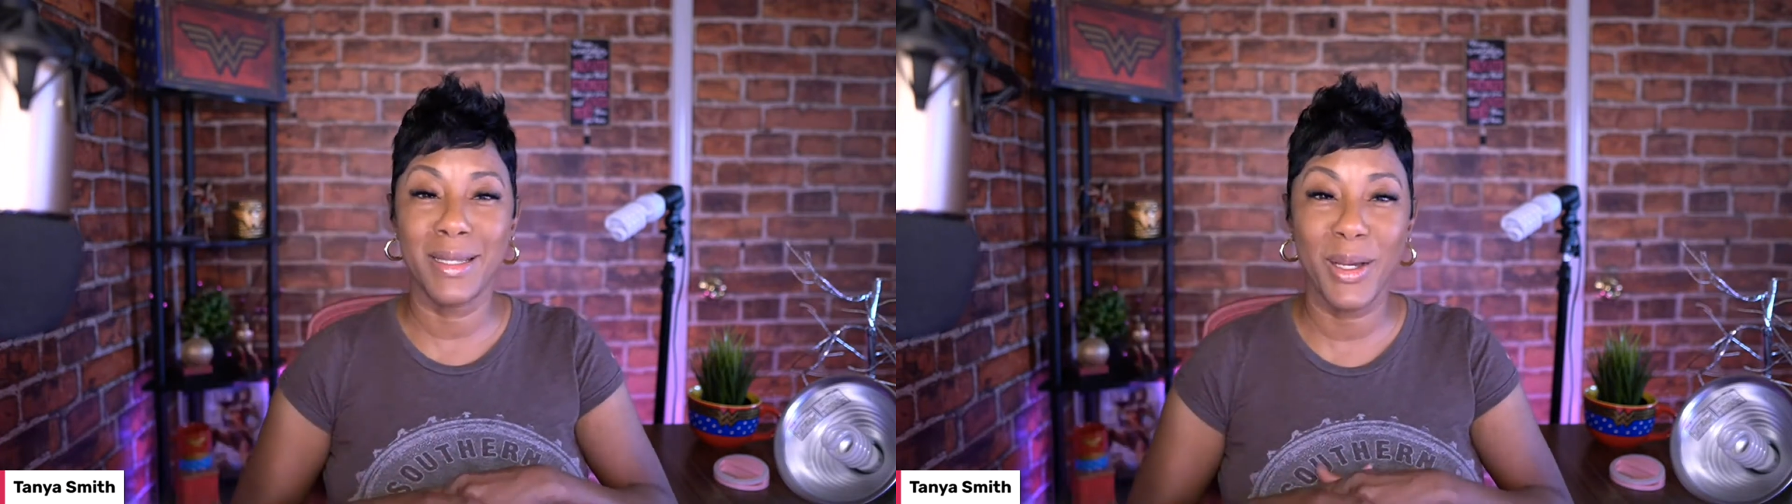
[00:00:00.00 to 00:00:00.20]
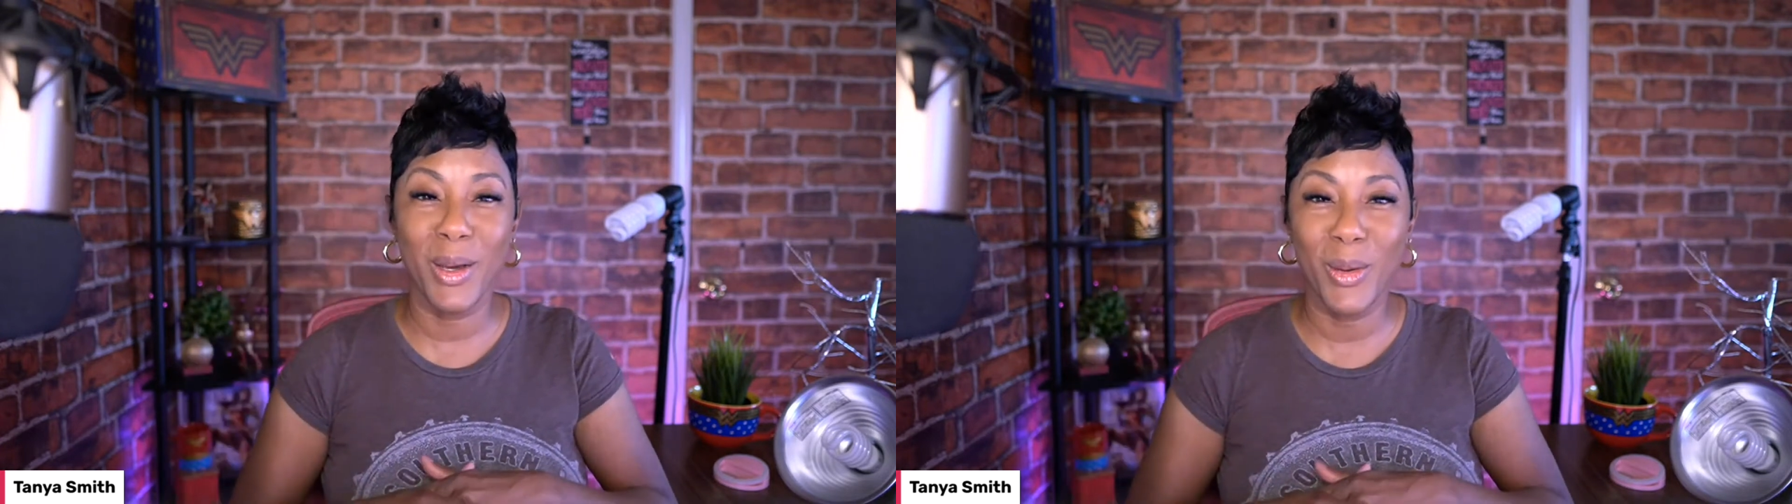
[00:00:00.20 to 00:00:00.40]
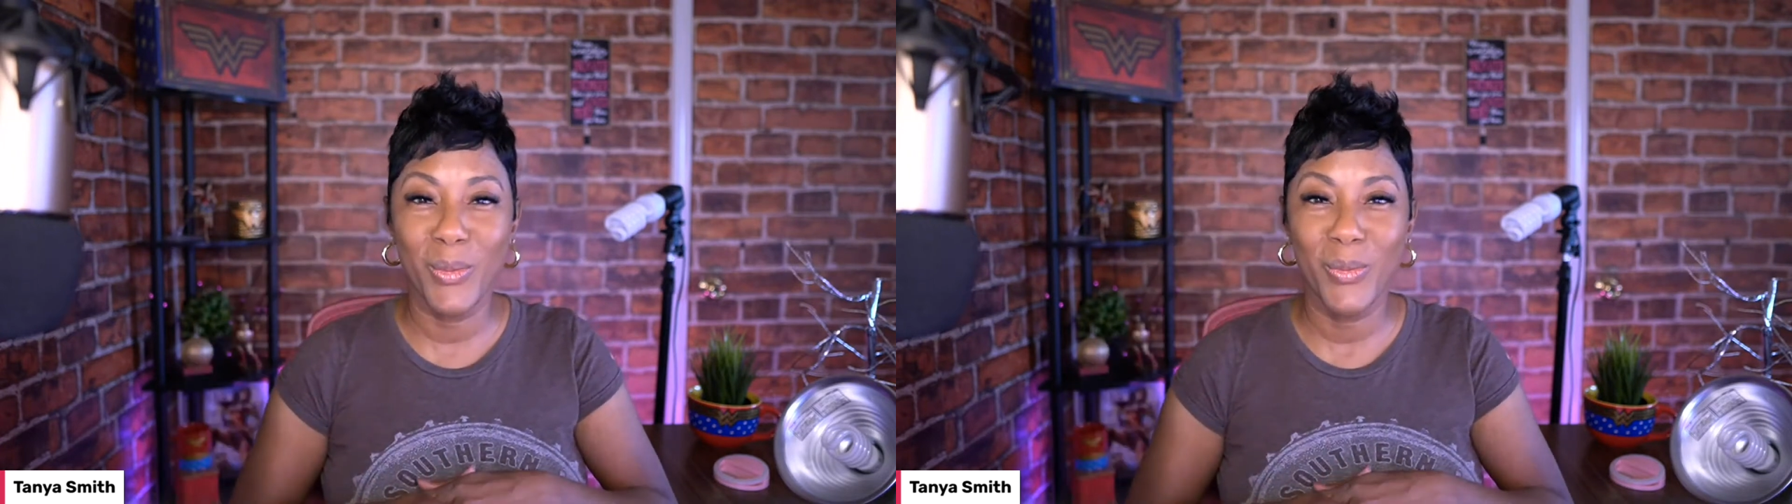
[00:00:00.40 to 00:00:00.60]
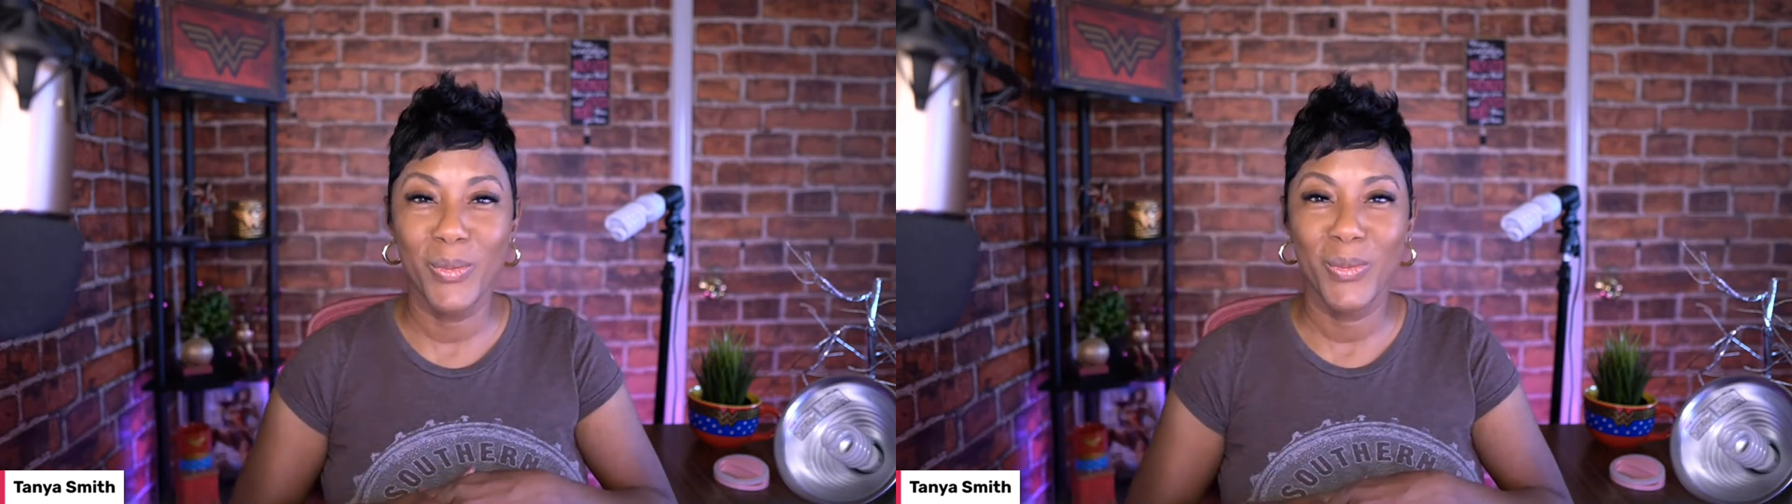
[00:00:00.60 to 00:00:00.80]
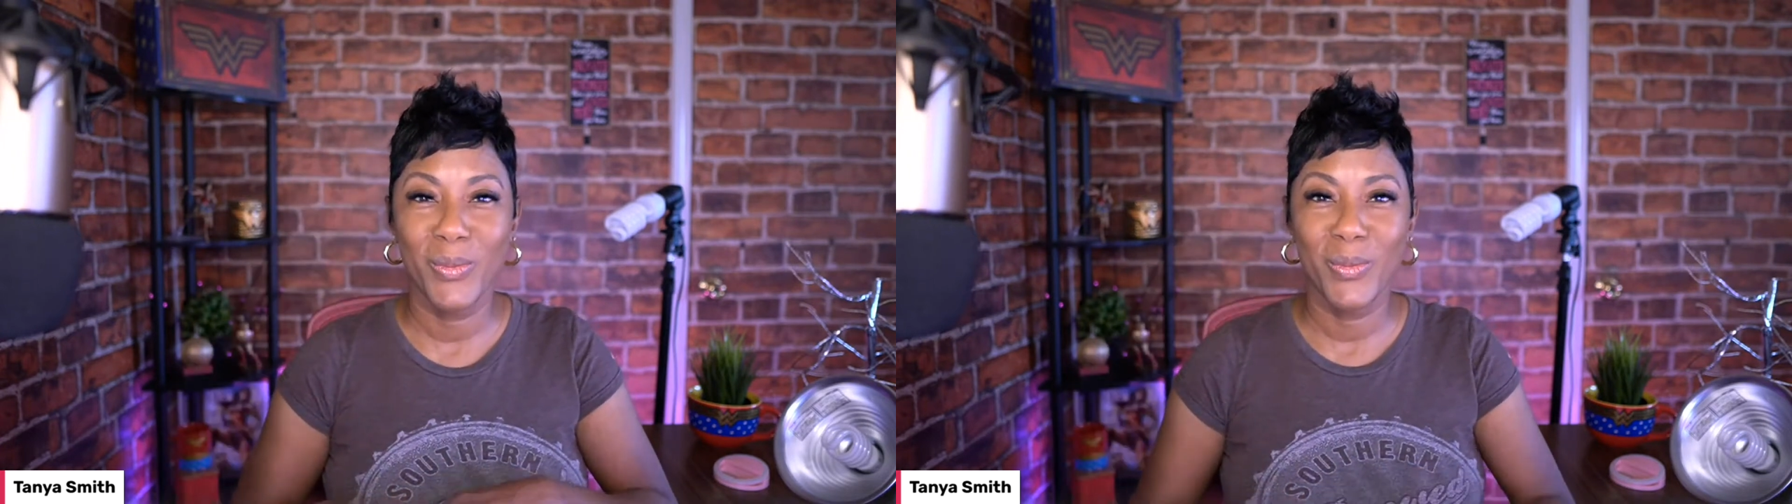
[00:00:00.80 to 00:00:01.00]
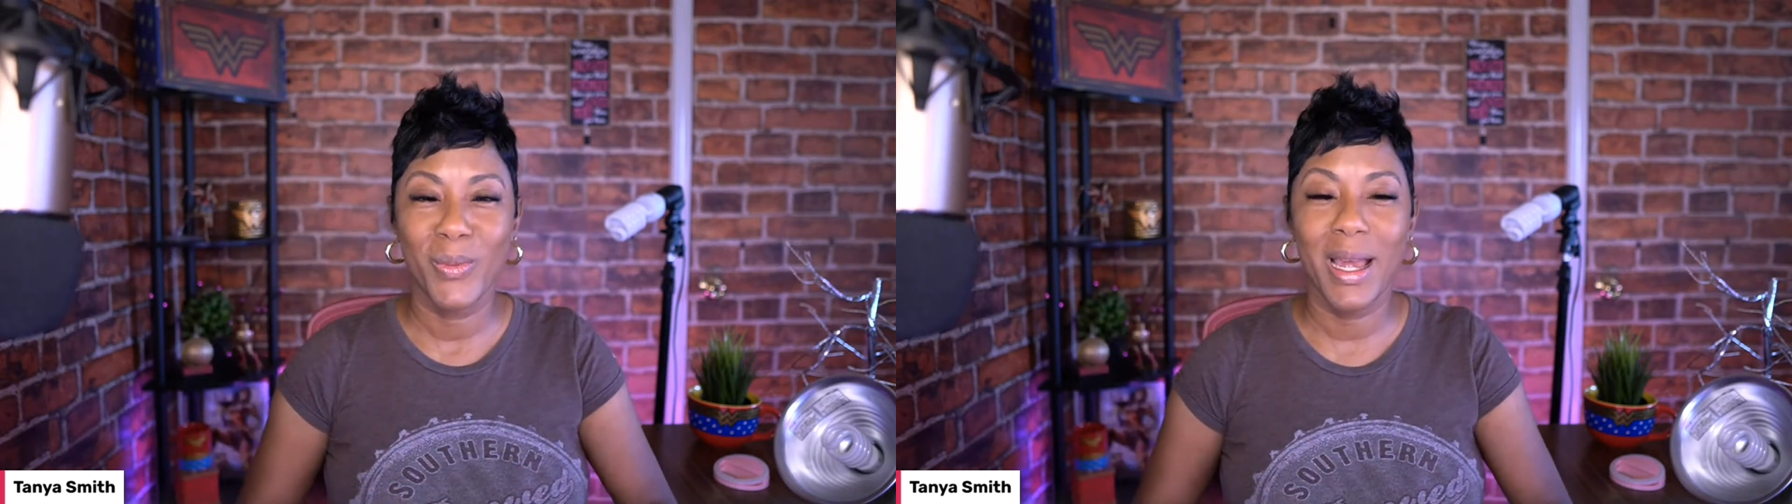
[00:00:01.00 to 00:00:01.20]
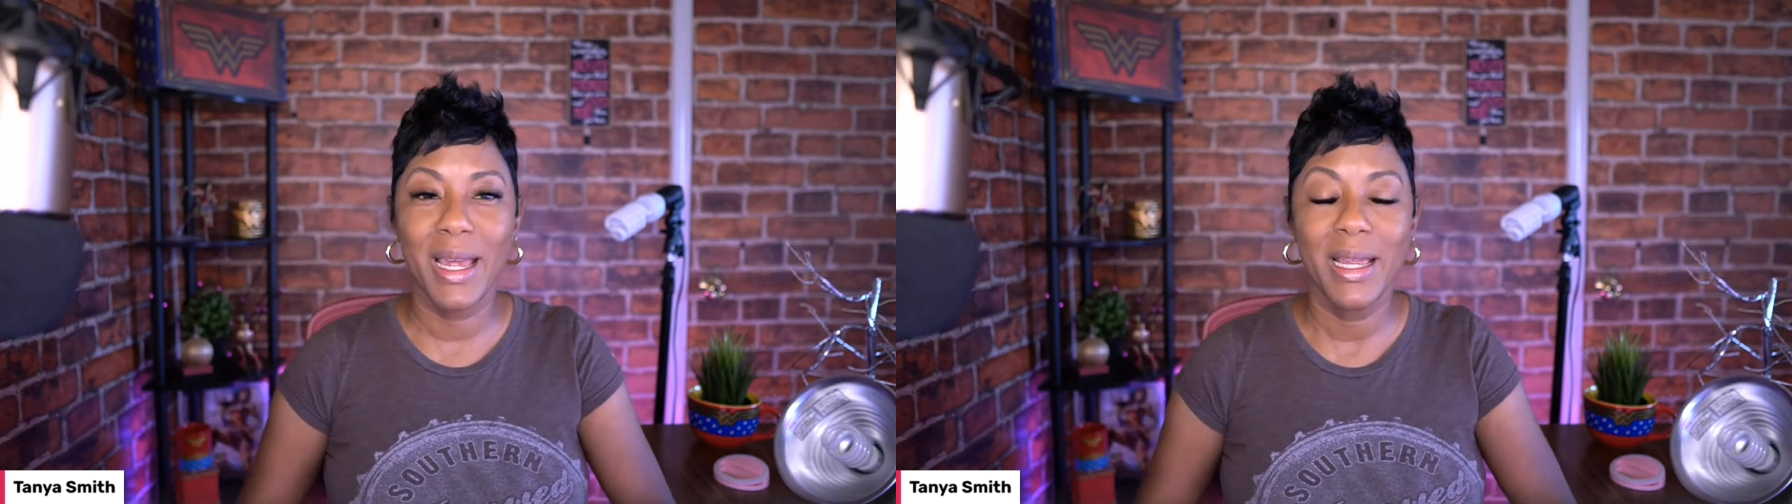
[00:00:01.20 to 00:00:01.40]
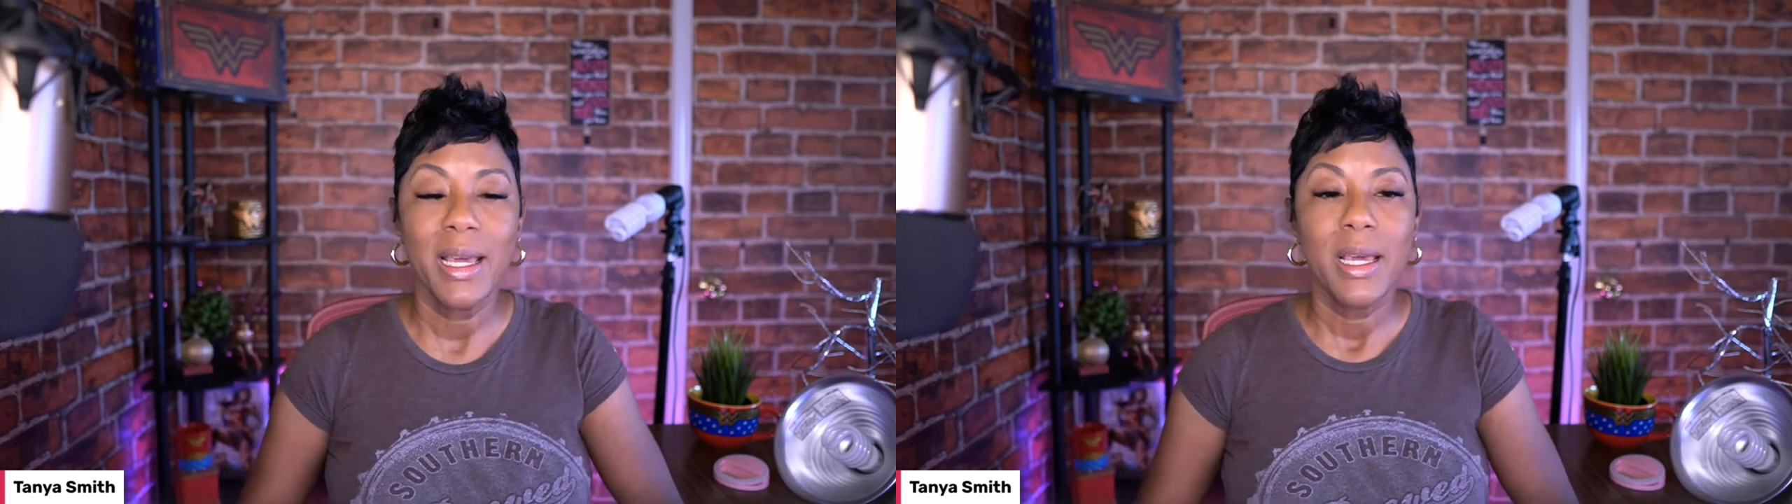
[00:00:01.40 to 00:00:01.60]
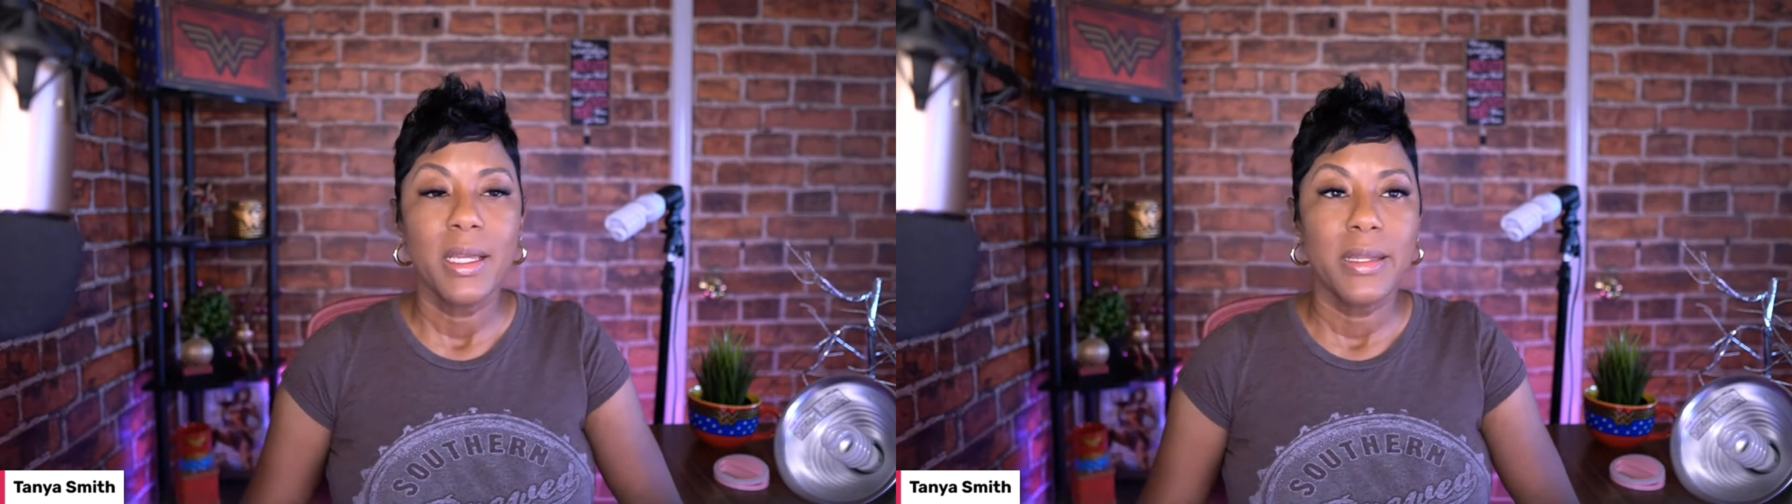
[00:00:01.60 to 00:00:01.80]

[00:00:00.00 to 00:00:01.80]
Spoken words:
it go, right?